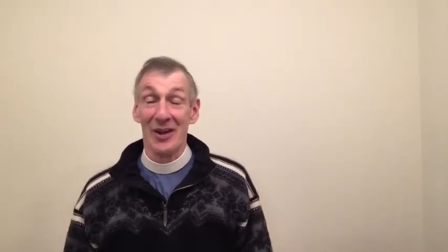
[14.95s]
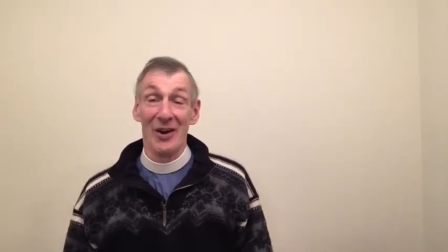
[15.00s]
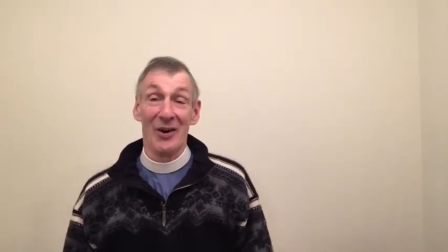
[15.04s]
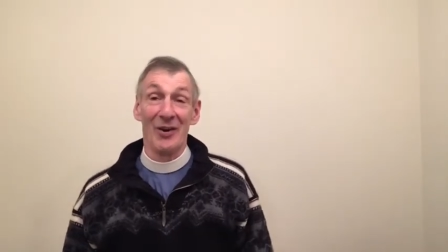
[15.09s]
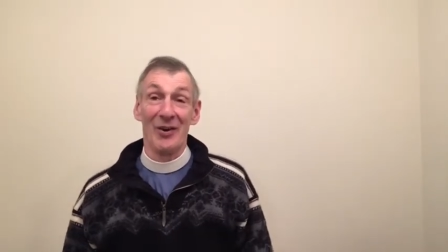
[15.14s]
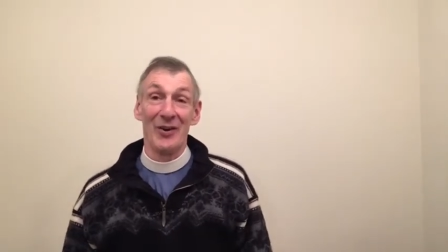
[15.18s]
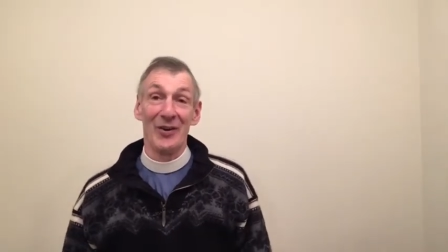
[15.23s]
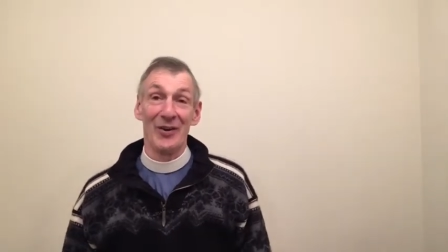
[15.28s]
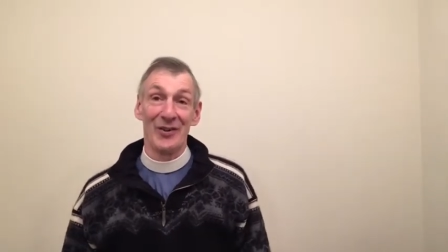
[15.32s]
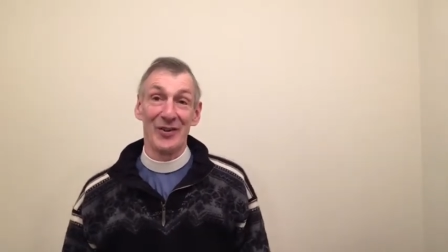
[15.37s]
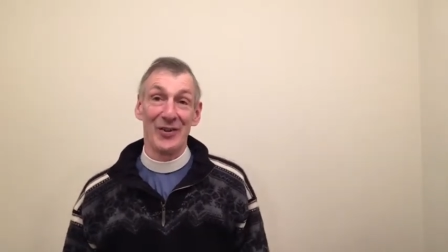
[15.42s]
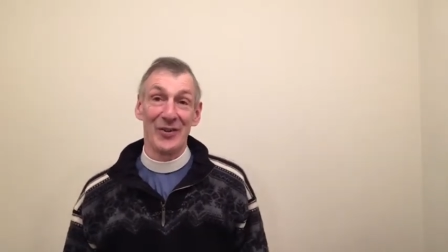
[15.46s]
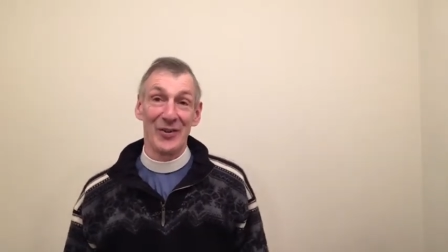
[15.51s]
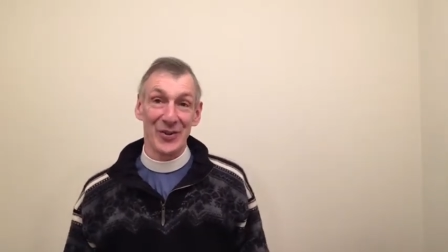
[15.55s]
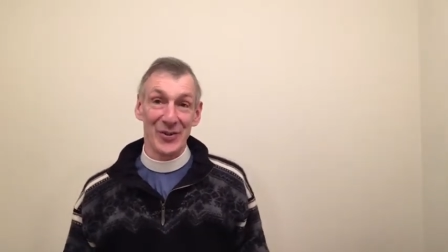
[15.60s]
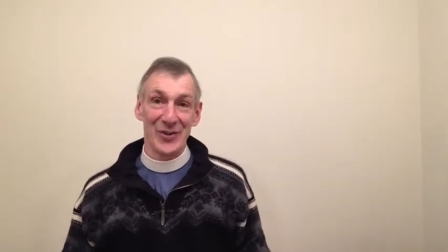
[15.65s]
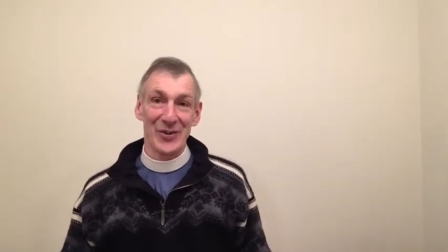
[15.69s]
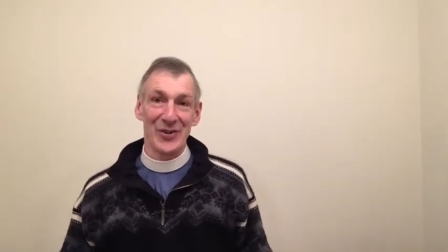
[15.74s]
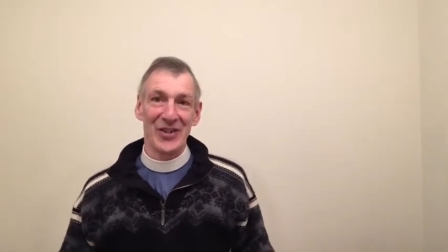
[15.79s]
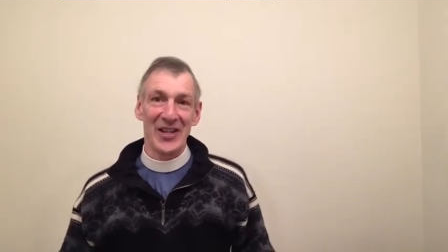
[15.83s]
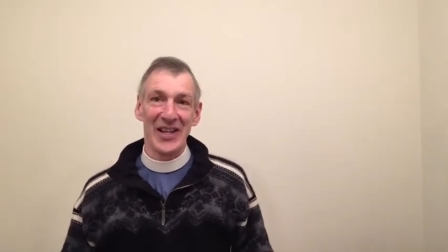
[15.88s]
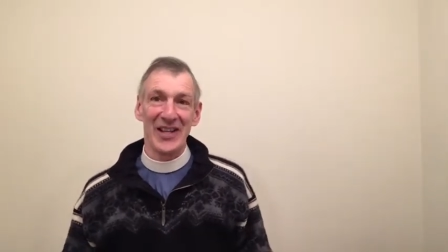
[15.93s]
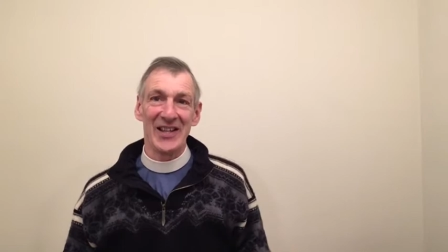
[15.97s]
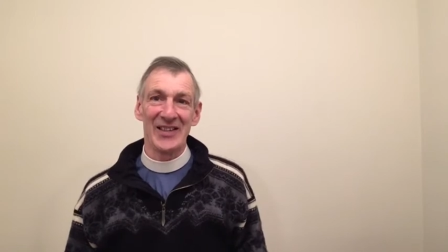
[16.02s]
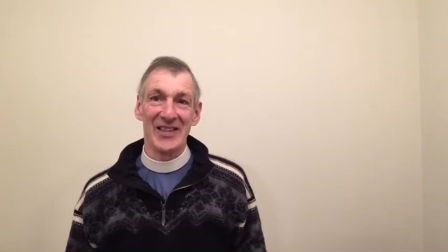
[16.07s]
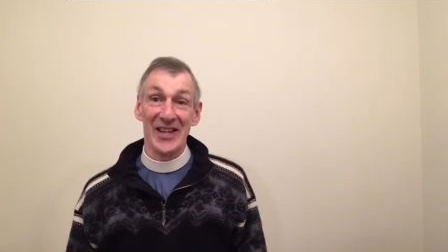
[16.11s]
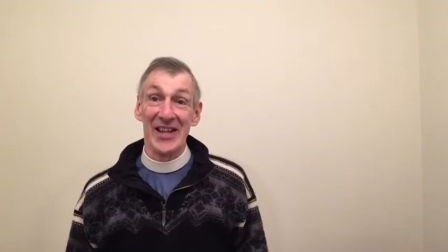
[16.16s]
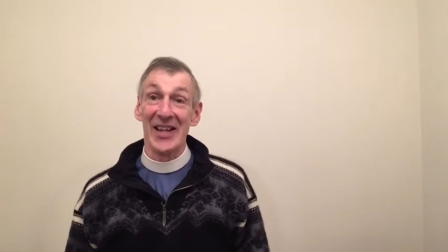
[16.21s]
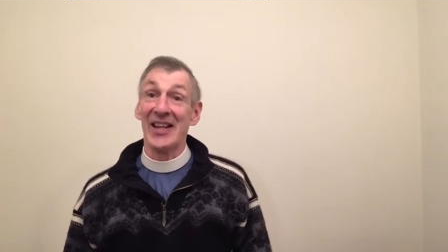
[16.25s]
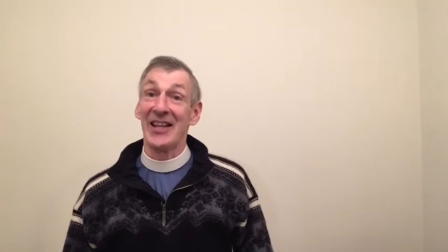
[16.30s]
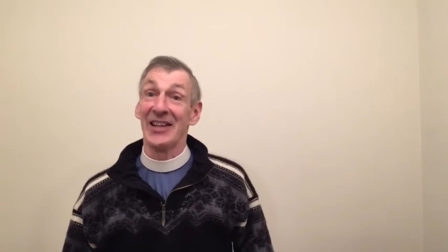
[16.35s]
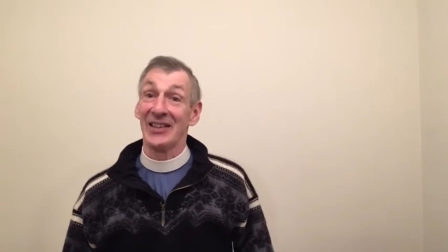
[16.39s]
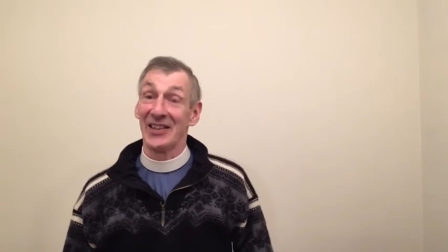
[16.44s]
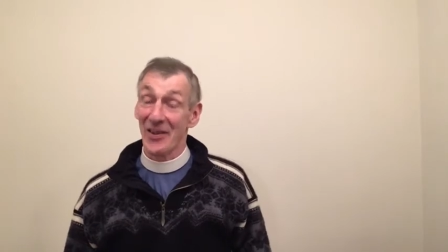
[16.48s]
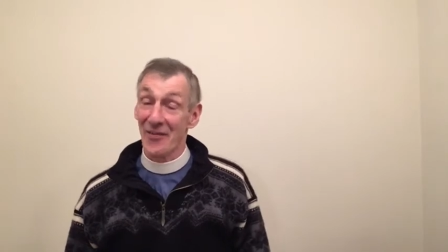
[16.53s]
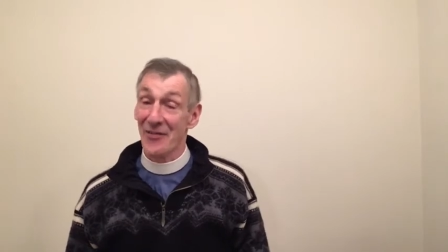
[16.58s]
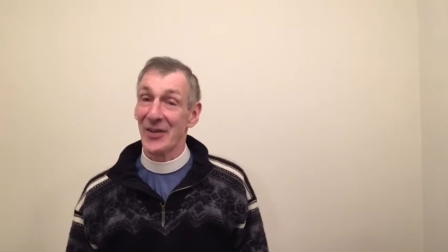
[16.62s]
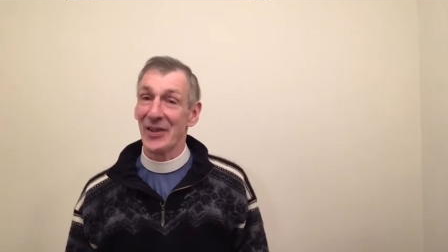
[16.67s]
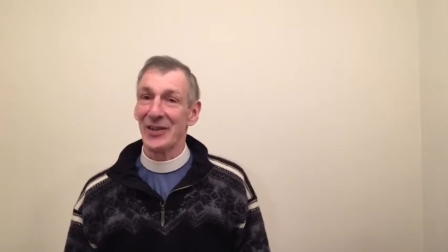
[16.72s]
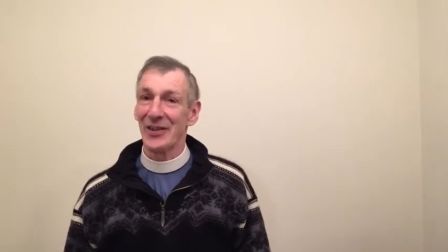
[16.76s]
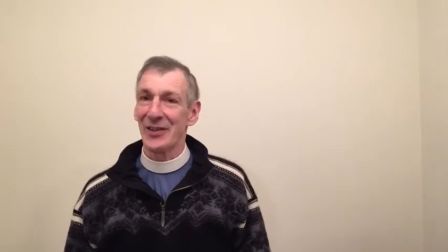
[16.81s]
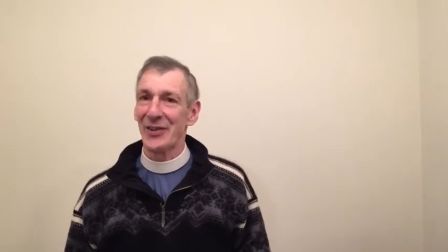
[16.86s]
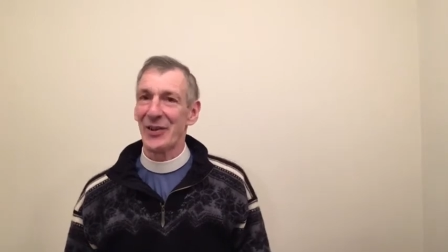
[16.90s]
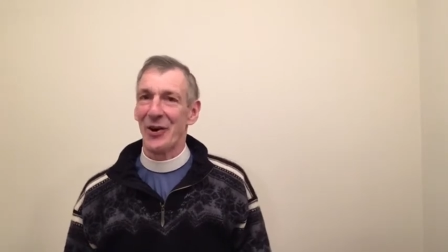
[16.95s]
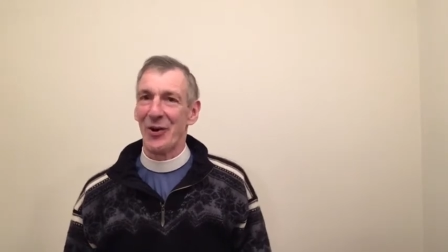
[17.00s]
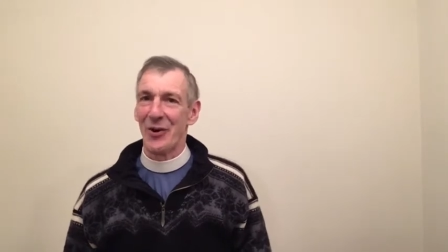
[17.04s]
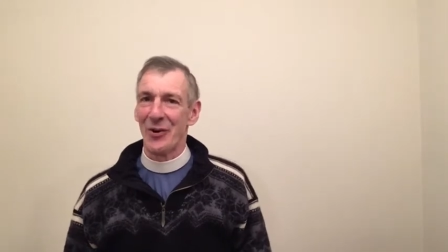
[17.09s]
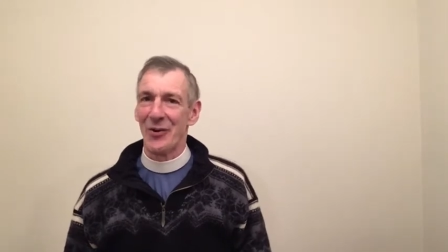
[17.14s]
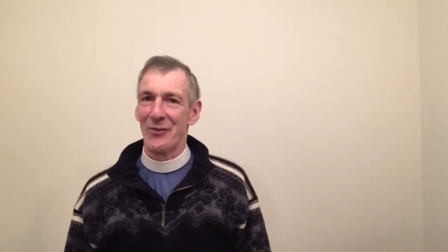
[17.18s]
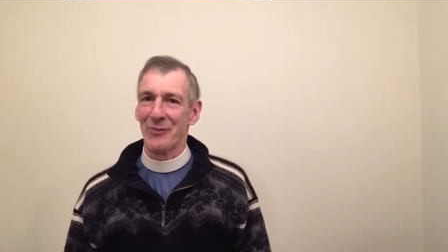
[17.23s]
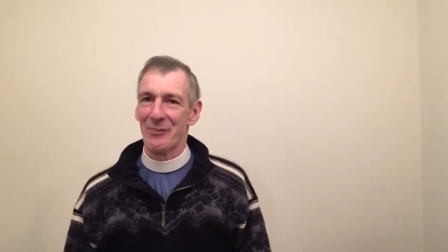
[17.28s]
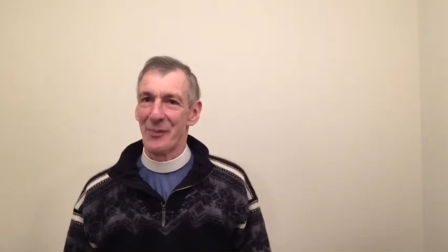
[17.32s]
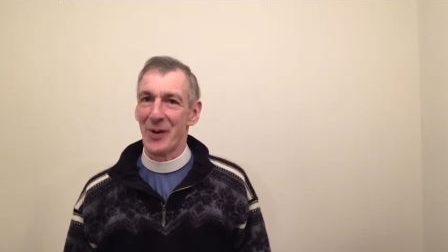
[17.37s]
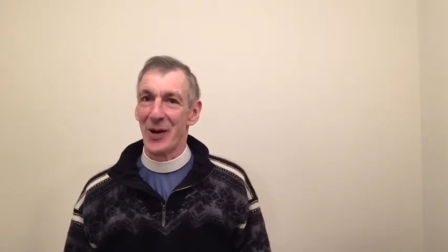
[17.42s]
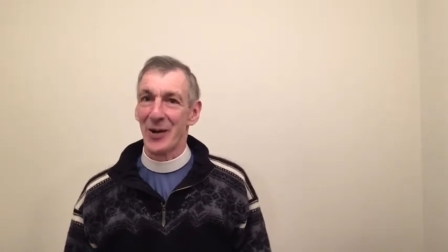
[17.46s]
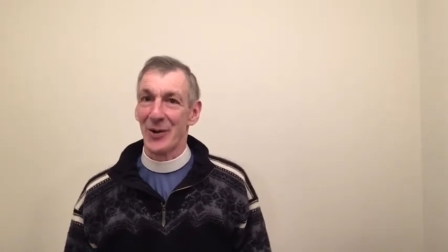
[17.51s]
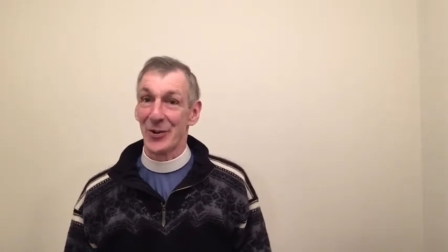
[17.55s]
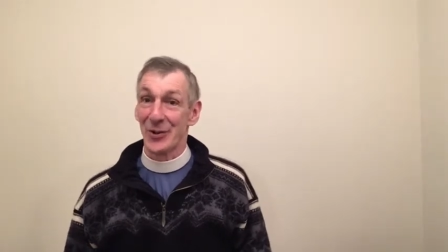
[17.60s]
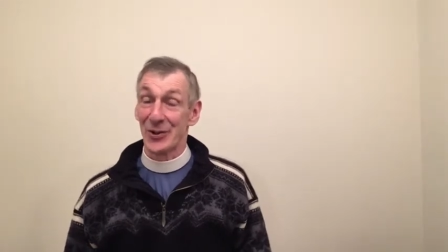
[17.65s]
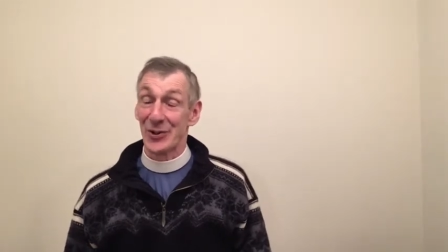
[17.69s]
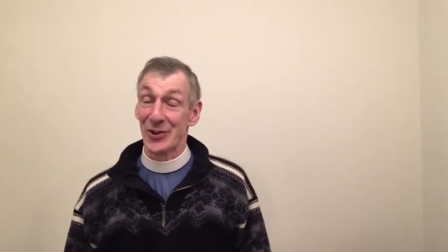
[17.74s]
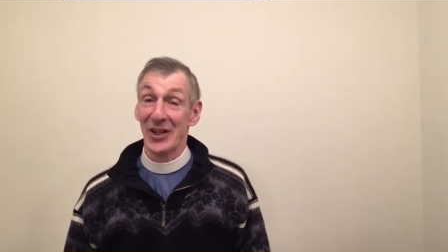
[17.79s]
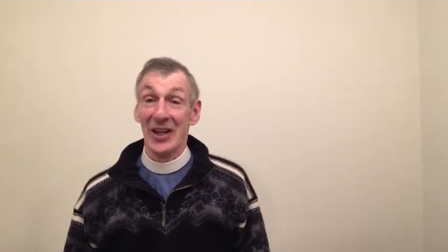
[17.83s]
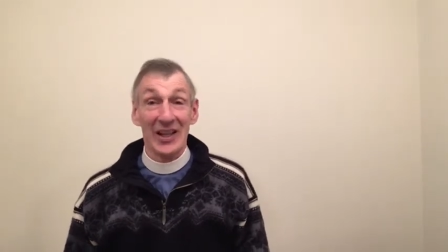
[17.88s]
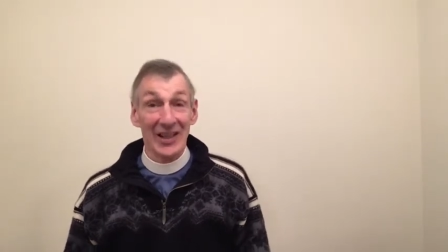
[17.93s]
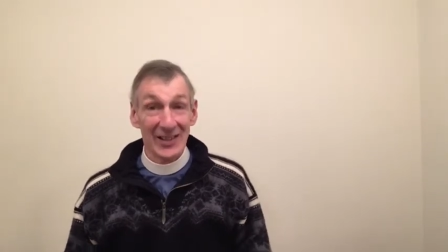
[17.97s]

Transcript: on Thursday the 11th of March.